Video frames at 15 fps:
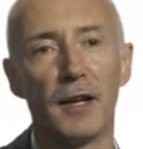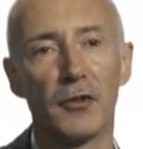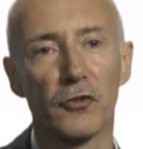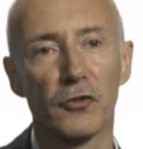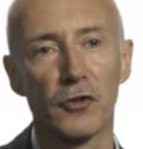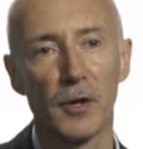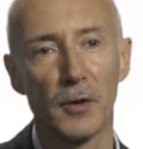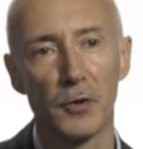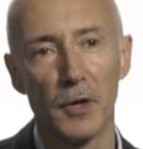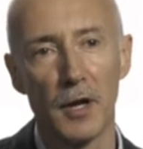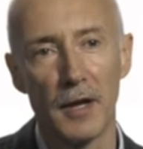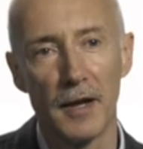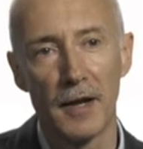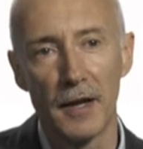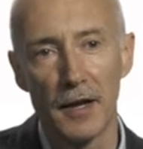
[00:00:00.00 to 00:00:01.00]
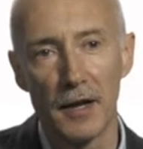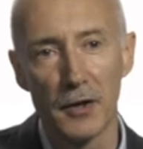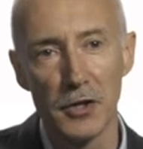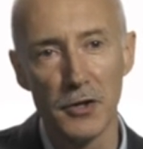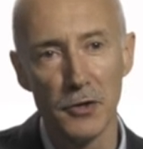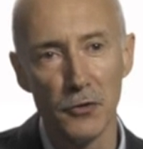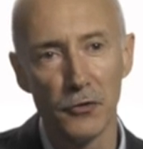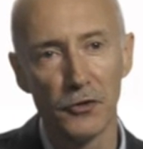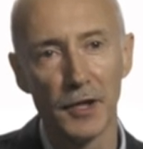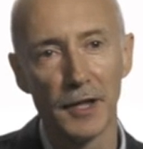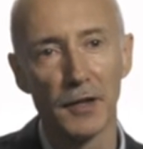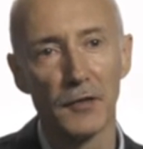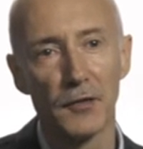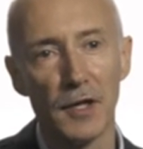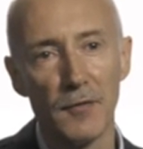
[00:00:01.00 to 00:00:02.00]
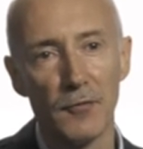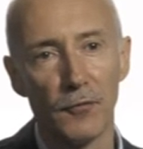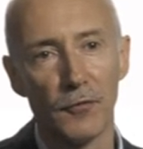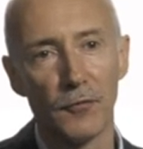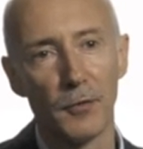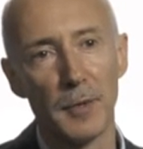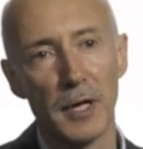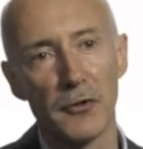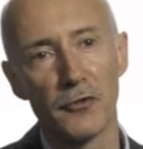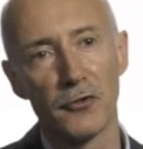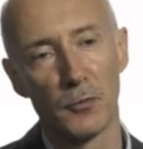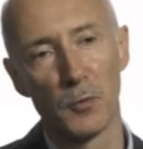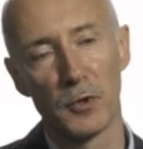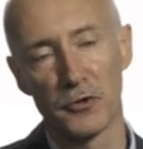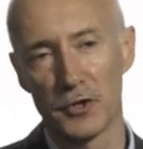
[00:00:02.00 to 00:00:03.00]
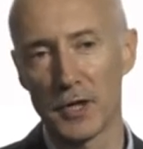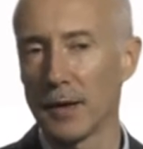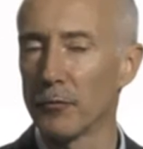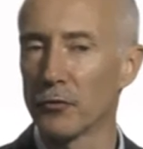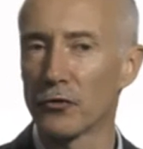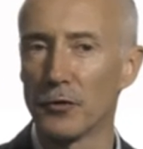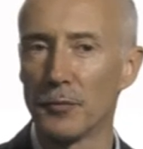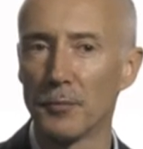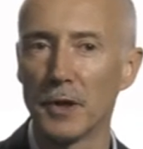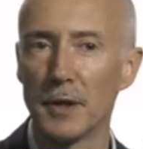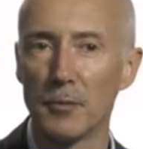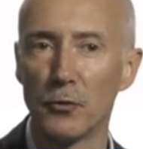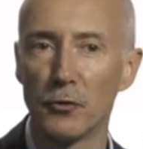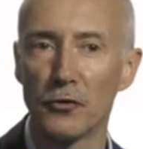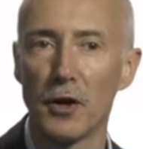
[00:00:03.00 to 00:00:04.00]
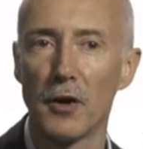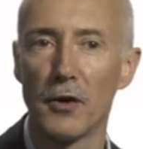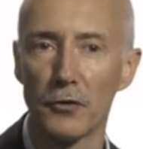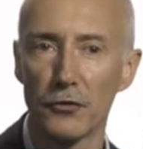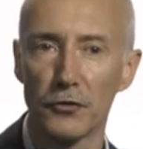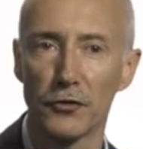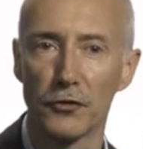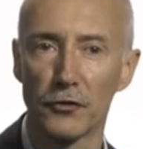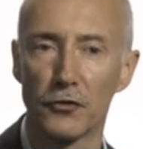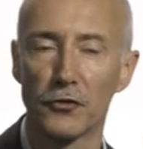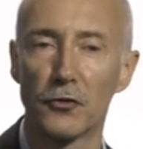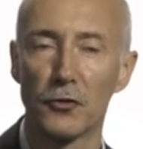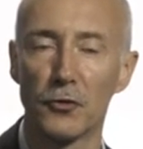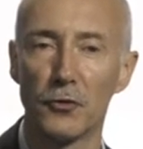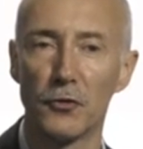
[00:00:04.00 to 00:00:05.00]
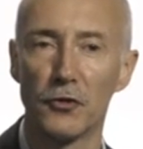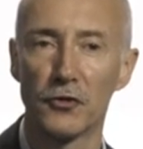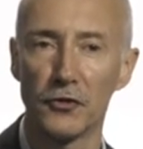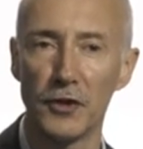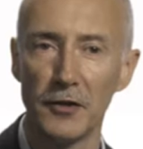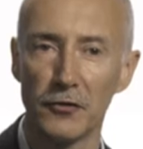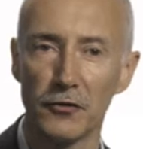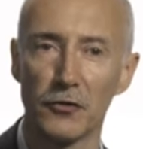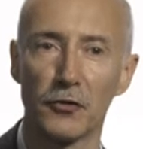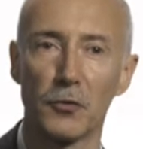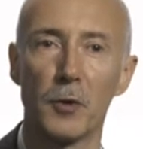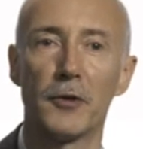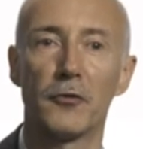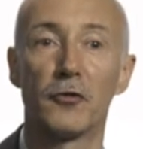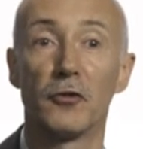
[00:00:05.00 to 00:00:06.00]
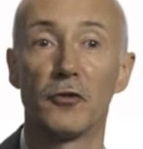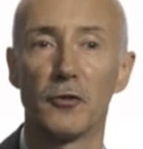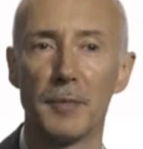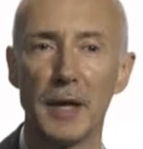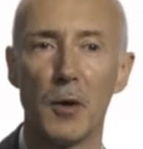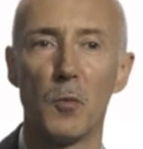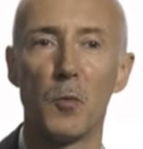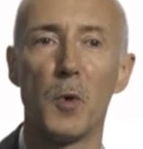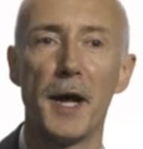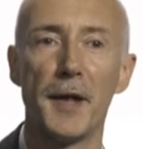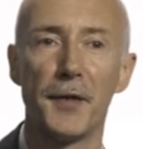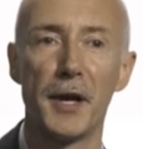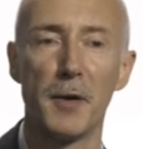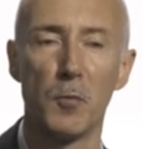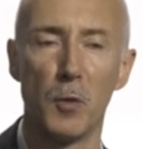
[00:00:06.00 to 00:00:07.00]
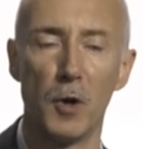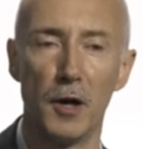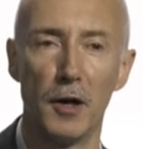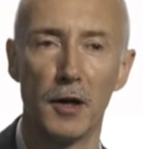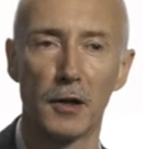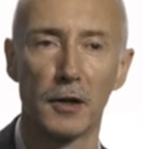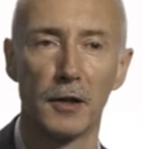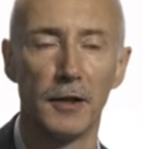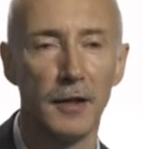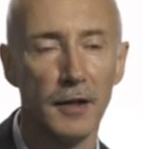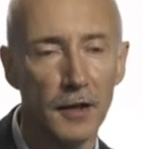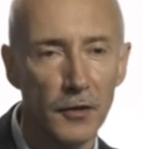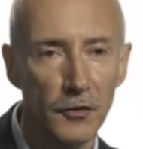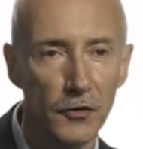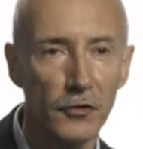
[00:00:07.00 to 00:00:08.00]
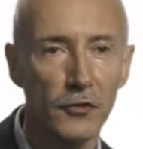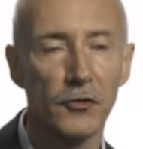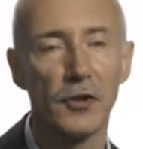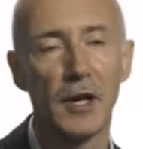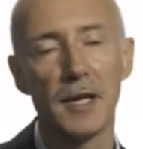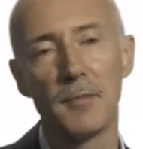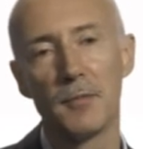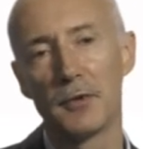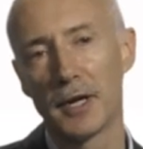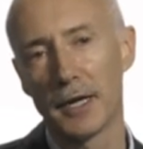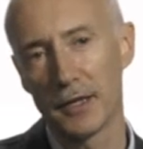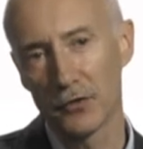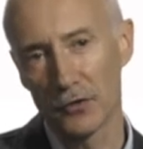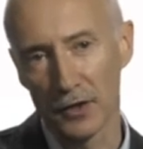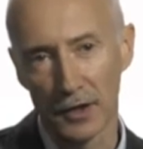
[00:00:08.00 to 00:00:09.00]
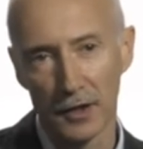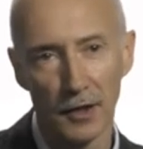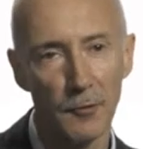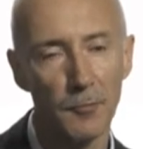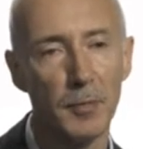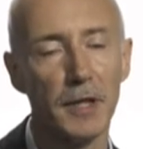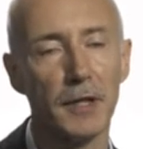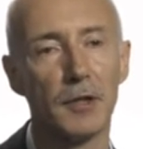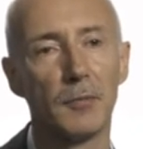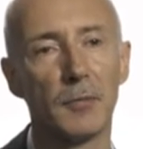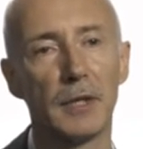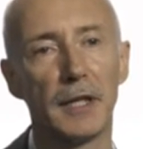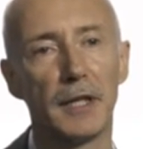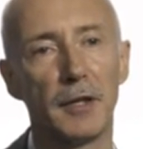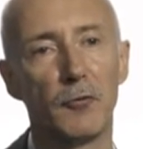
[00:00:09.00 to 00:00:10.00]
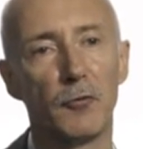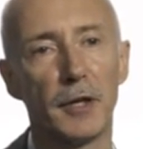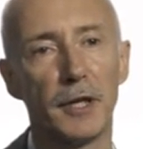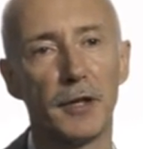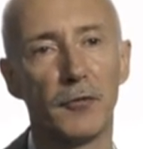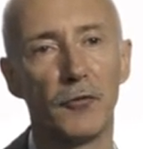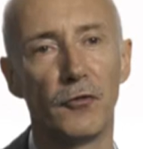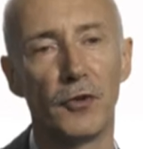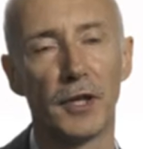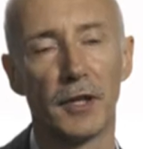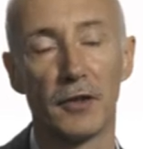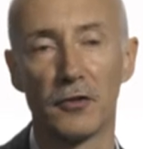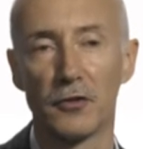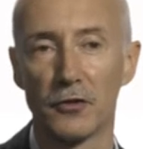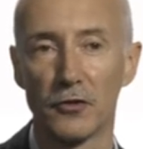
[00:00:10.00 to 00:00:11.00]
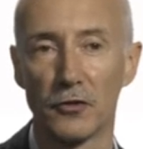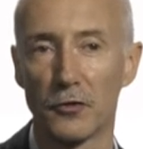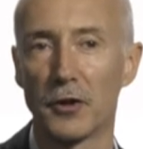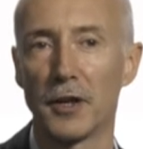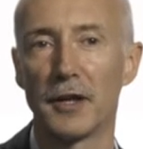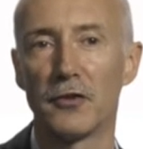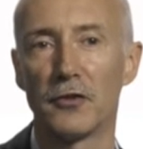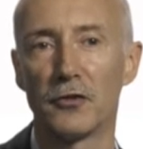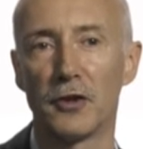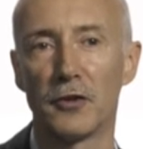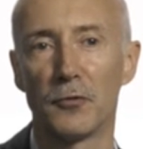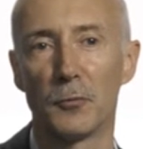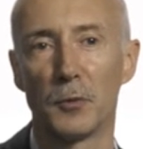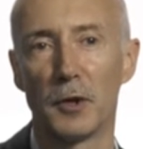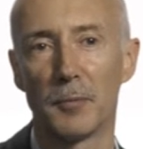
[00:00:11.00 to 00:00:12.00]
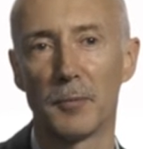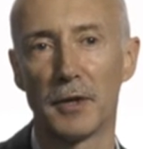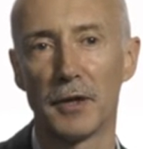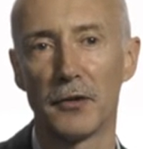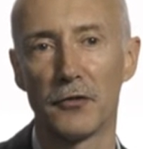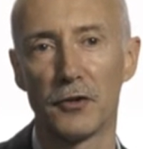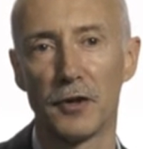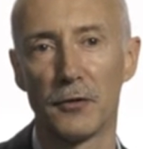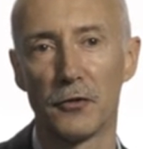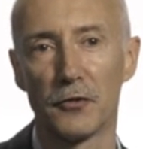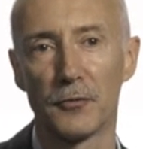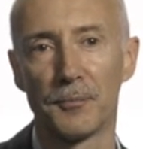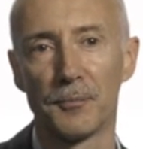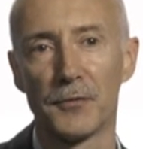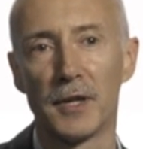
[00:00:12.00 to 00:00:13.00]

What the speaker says: And so using the information which comes from people's answers to the census questions about where they work, the same data have been completely reconfigured to create a set of workplace zones.